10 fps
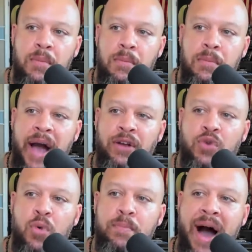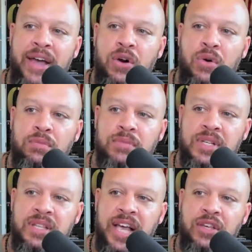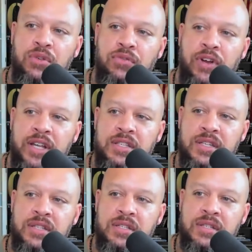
microbiome. Thank you, Francis.